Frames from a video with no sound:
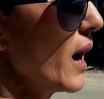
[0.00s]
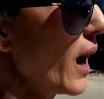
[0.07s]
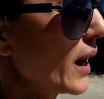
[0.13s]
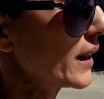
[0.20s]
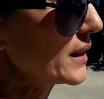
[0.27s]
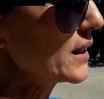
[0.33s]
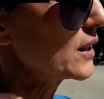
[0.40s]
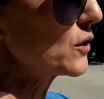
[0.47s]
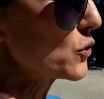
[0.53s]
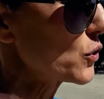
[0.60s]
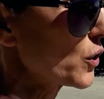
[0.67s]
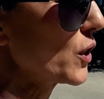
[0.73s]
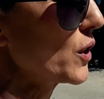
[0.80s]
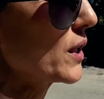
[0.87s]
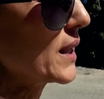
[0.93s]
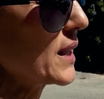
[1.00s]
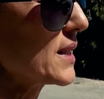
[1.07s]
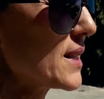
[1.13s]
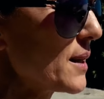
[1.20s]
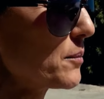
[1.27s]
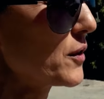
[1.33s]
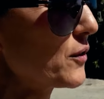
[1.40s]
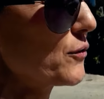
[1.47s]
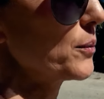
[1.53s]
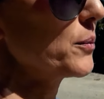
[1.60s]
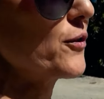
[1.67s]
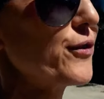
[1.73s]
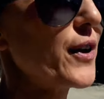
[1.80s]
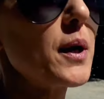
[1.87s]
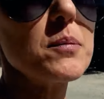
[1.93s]
I needed to go get something from
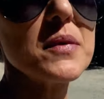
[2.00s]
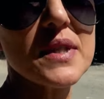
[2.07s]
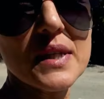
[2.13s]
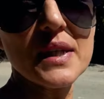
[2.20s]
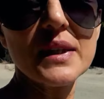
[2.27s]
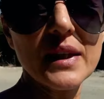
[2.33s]
the pharmacy,